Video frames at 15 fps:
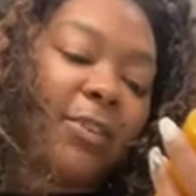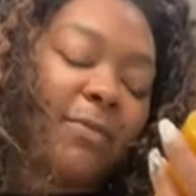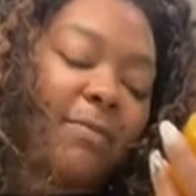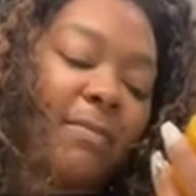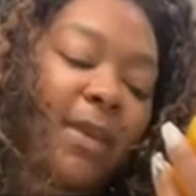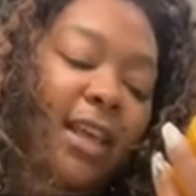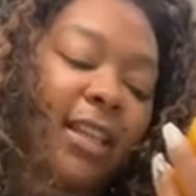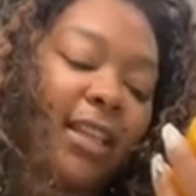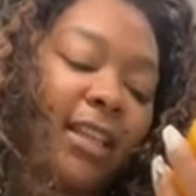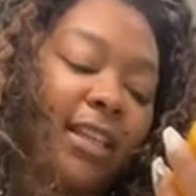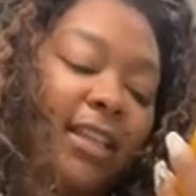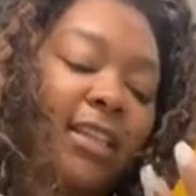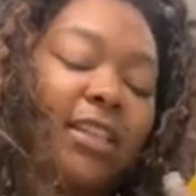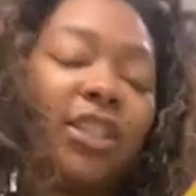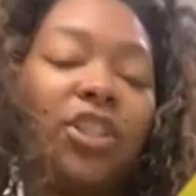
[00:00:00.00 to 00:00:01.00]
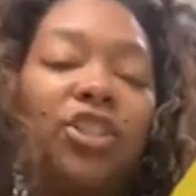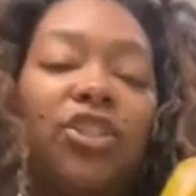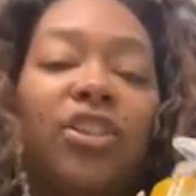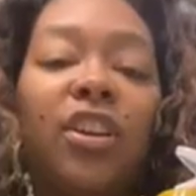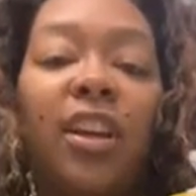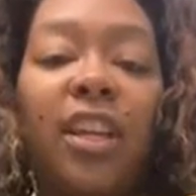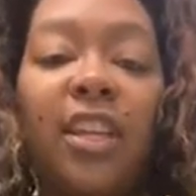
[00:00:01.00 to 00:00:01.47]
Melon
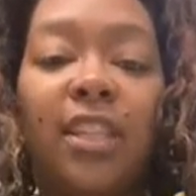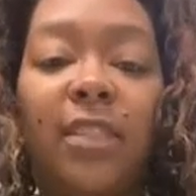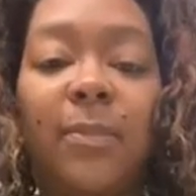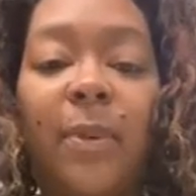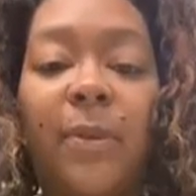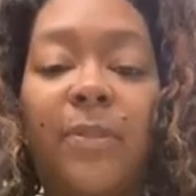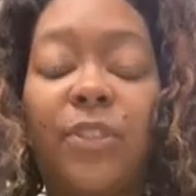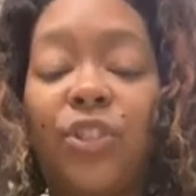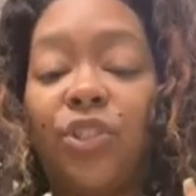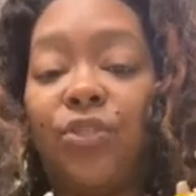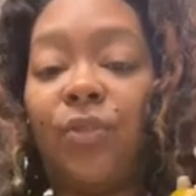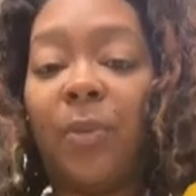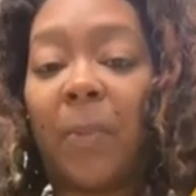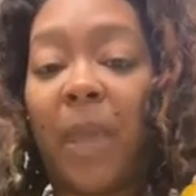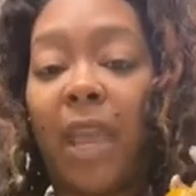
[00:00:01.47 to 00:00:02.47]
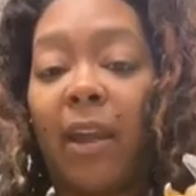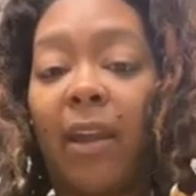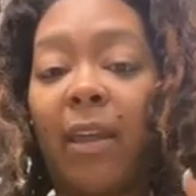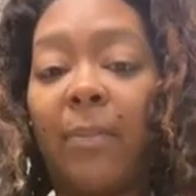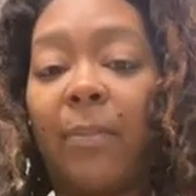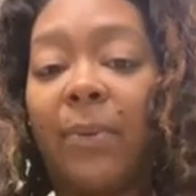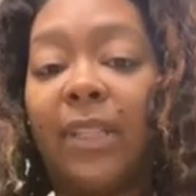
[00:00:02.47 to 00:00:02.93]
conditioner, and it's supposed to repair
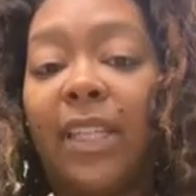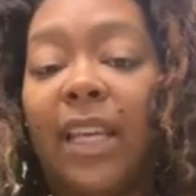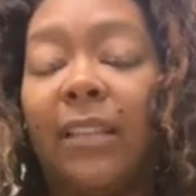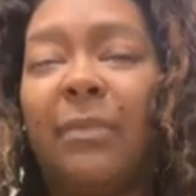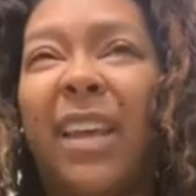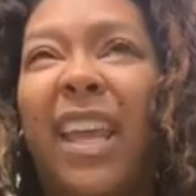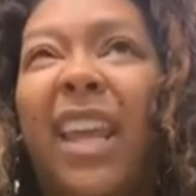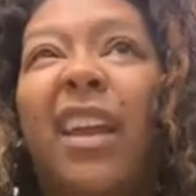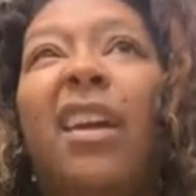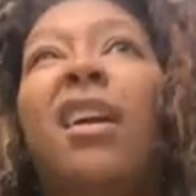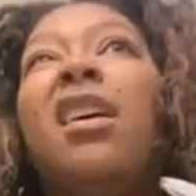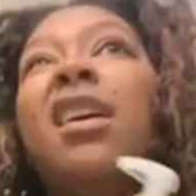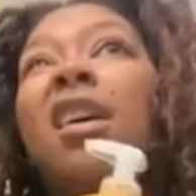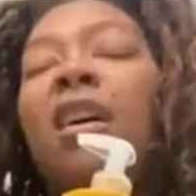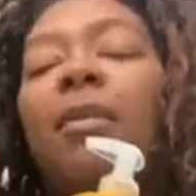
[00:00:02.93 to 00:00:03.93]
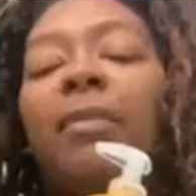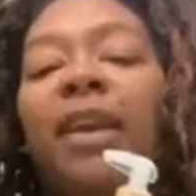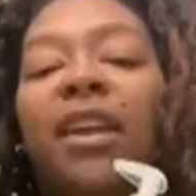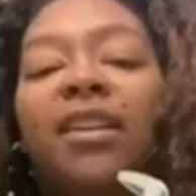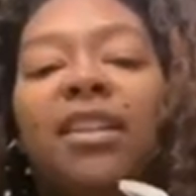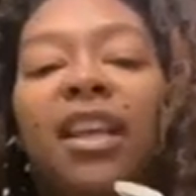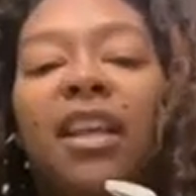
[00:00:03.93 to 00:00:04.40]
and protect my hair. My
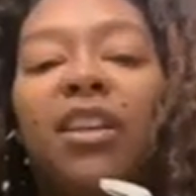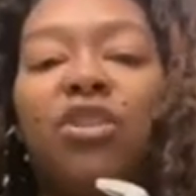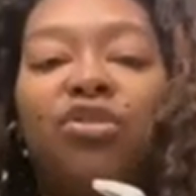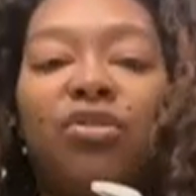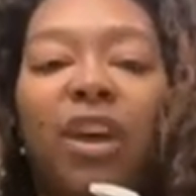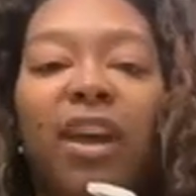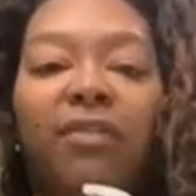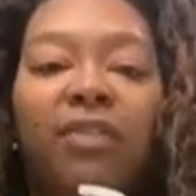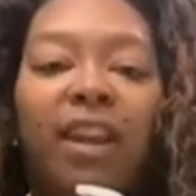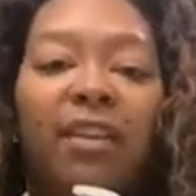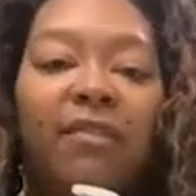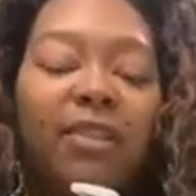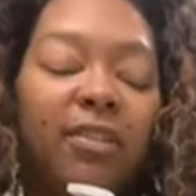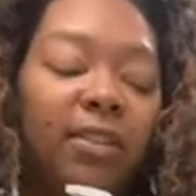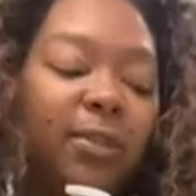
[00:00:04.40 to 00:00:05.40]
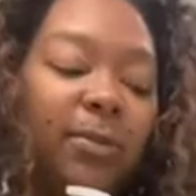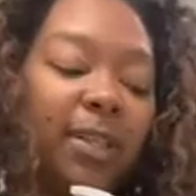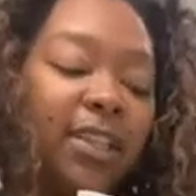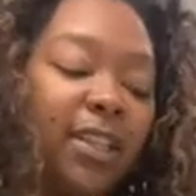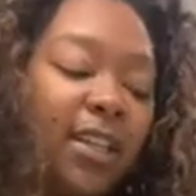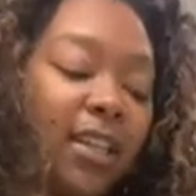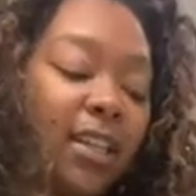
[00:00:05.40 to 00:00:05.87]
hair is kind of dry after having those
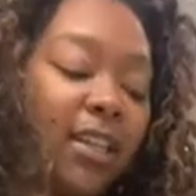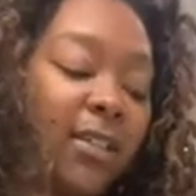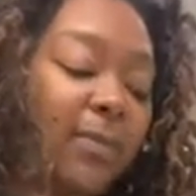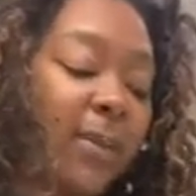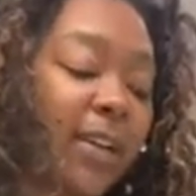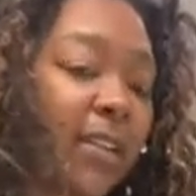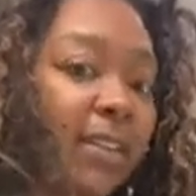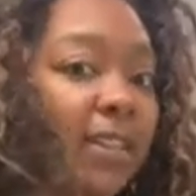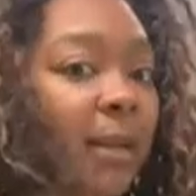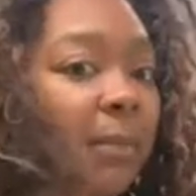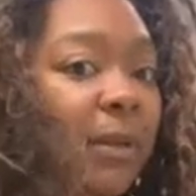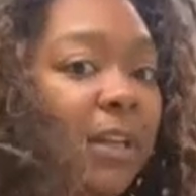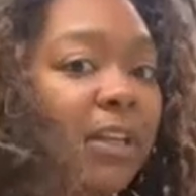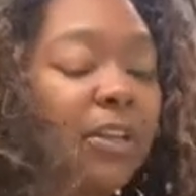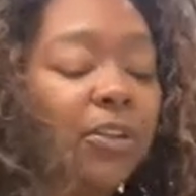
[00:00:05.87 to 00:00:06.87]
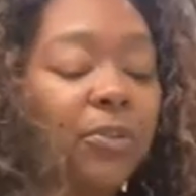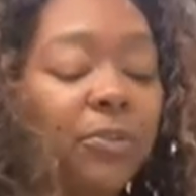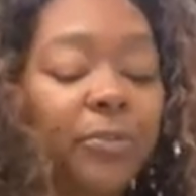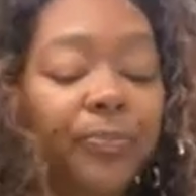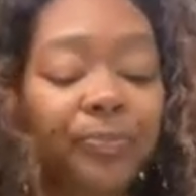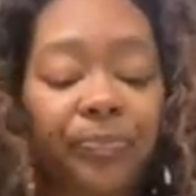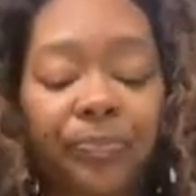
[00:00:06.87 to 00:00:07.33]
twists in as well, so I'm going to
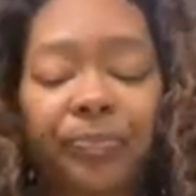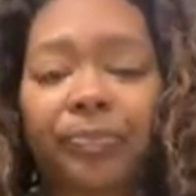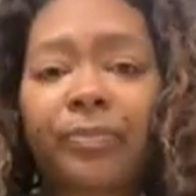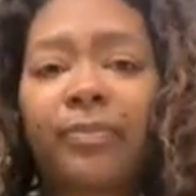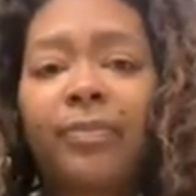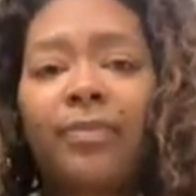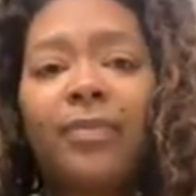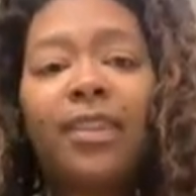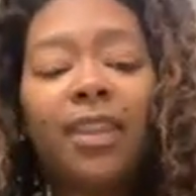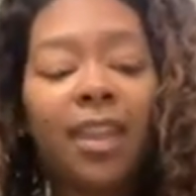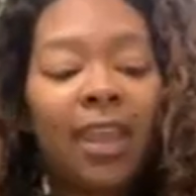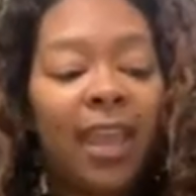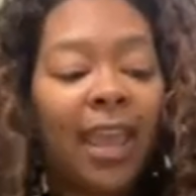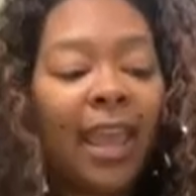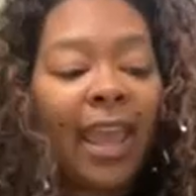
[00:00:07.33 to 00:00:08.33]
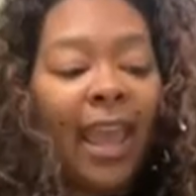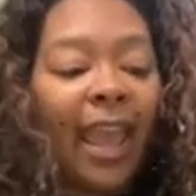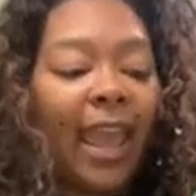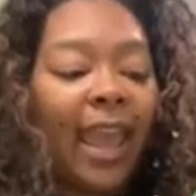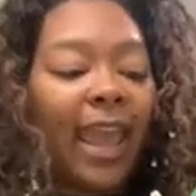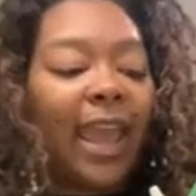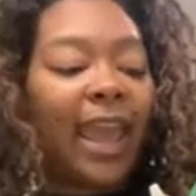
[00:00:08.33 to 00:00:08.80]
do
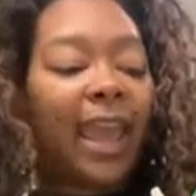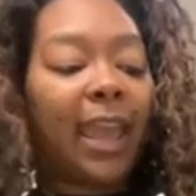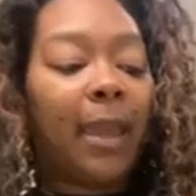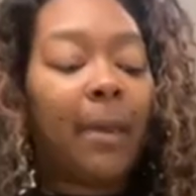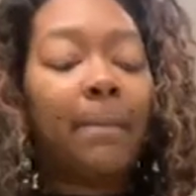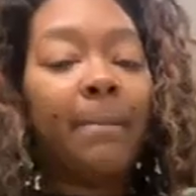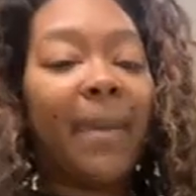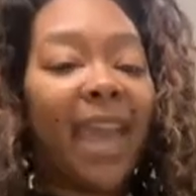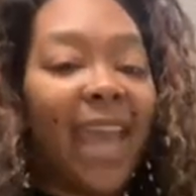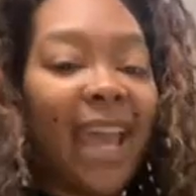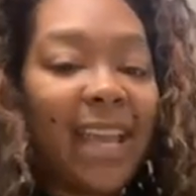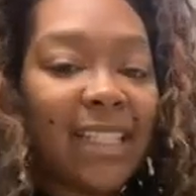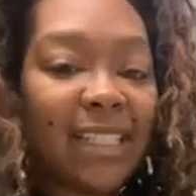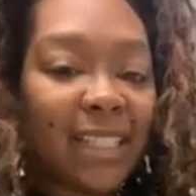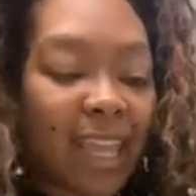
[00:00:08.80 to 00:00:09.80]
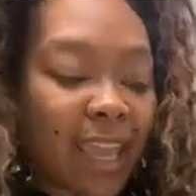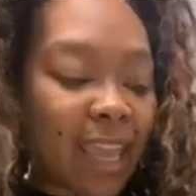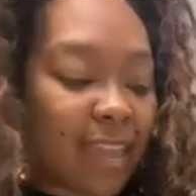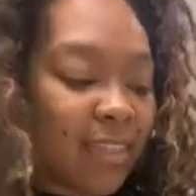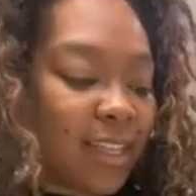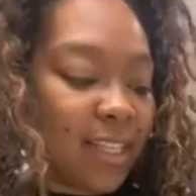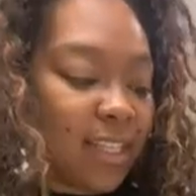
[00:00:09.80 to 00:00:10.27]
a mask,
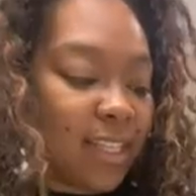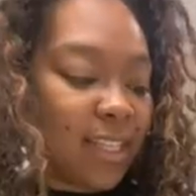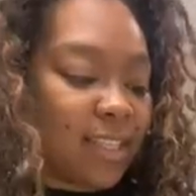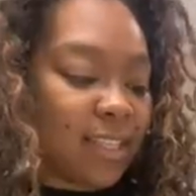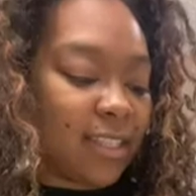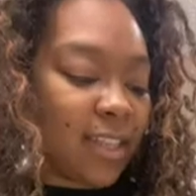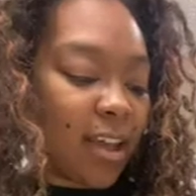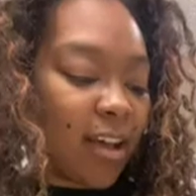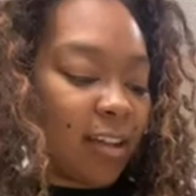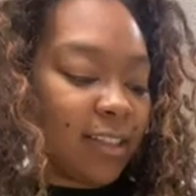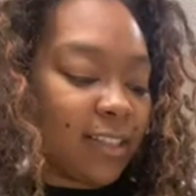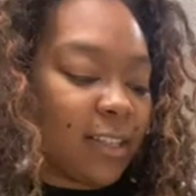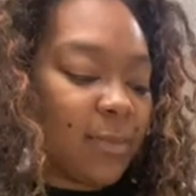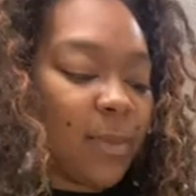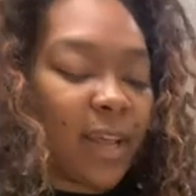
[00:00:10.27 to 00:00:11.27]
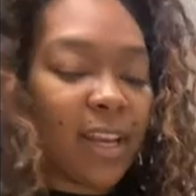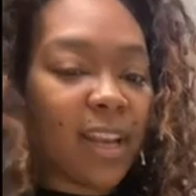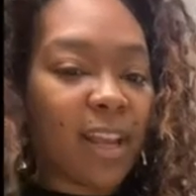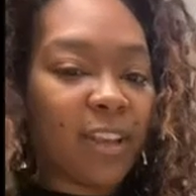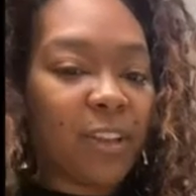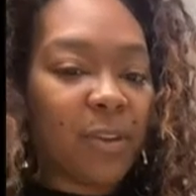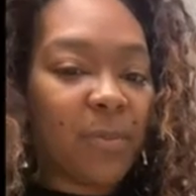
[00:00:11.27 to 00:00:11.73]
and this is also by
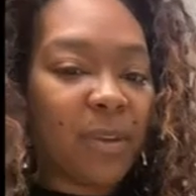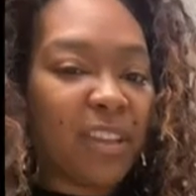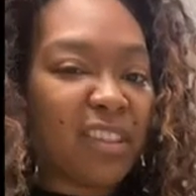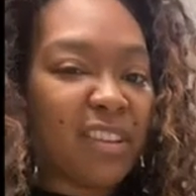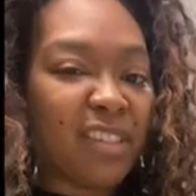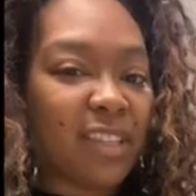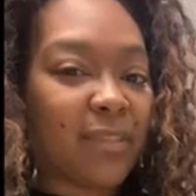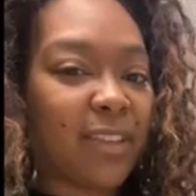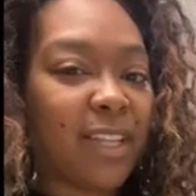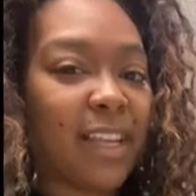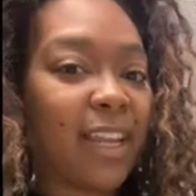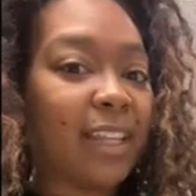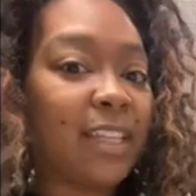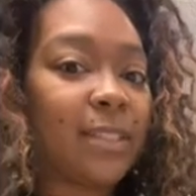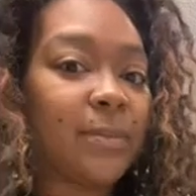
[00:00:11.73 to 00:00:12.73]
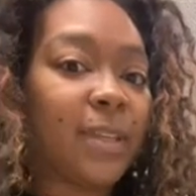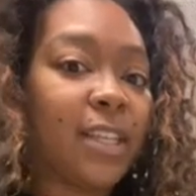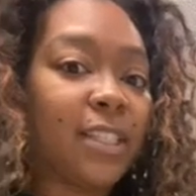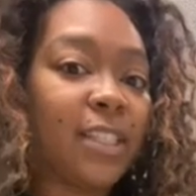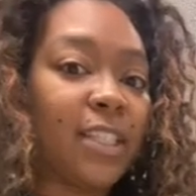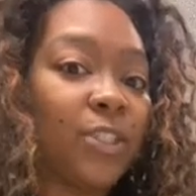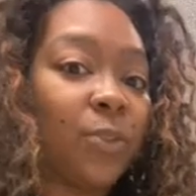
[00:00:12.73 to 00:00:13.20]
Not Your Mother's. I really like this one
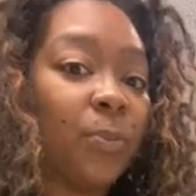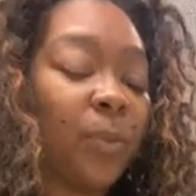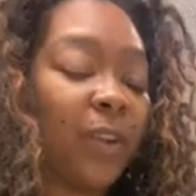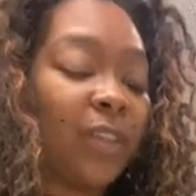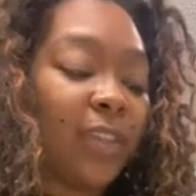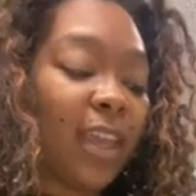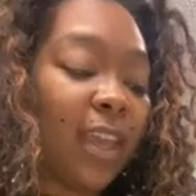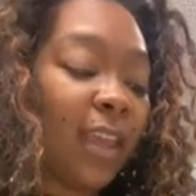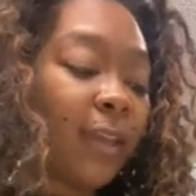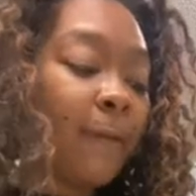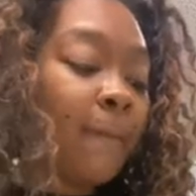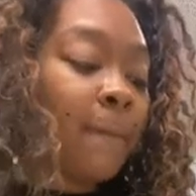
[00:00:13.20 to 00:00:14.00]
because it's super thick.